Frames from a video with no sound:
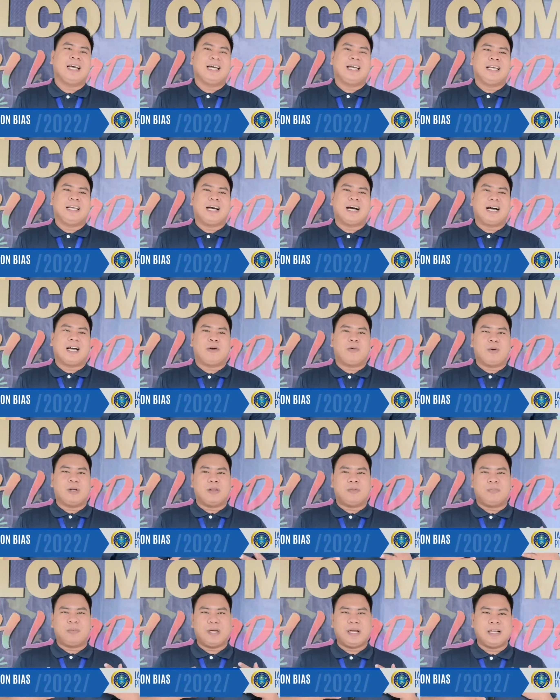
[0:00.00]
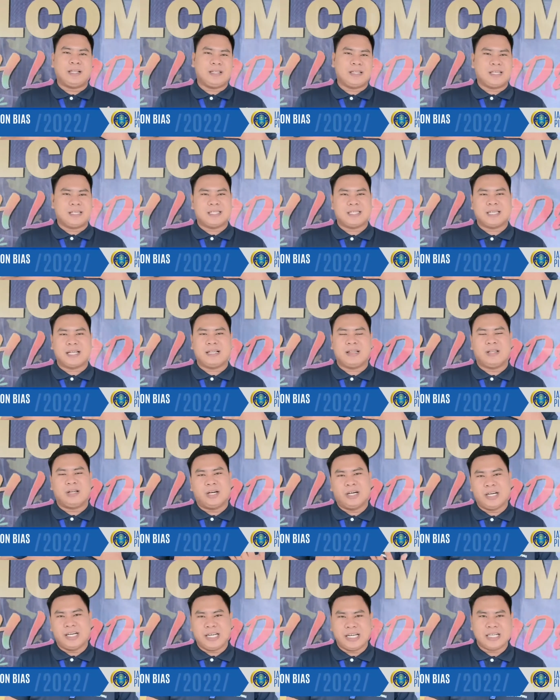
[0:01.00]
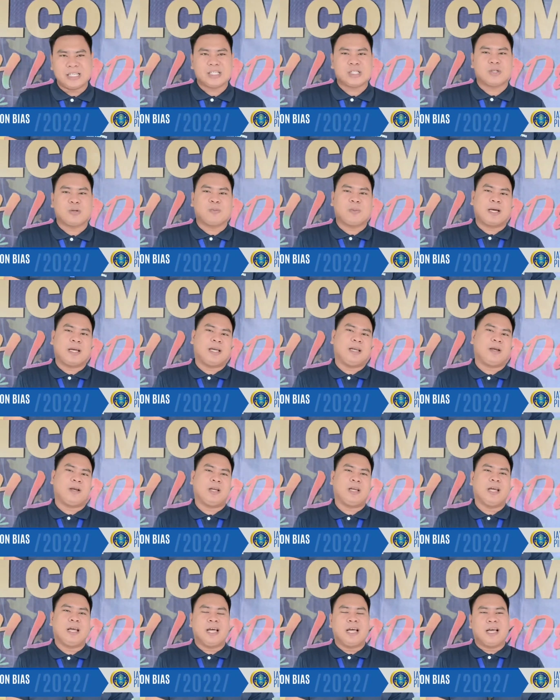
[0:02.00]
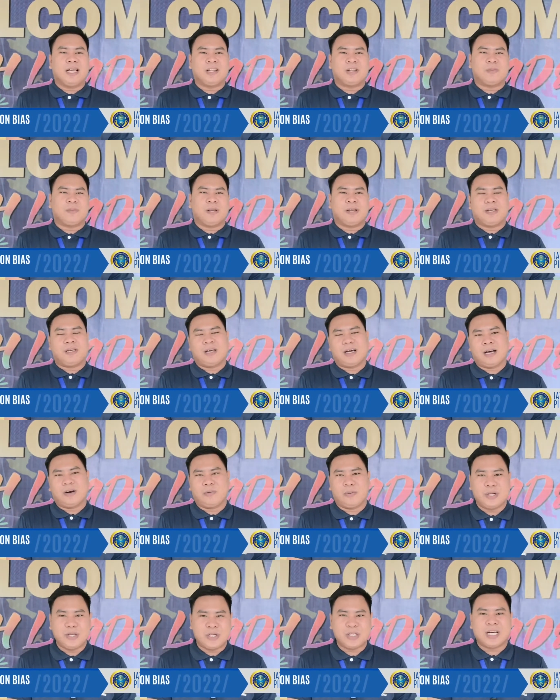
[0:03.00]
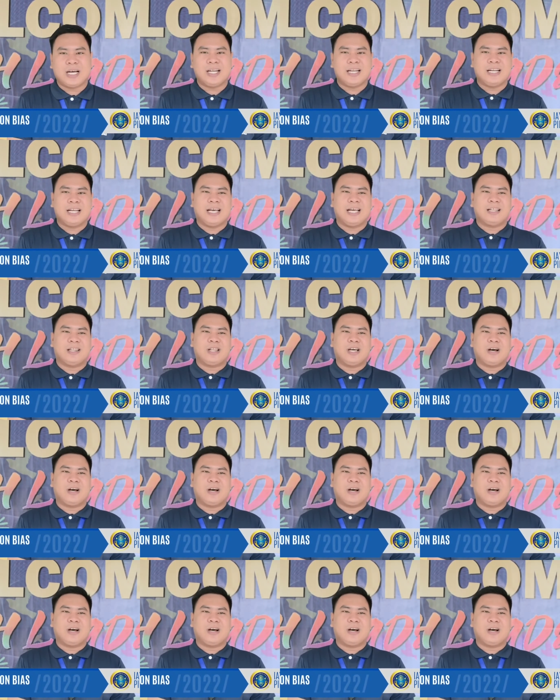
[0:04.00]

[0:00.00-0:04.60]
Yeah, I will bring these learnings to my region, and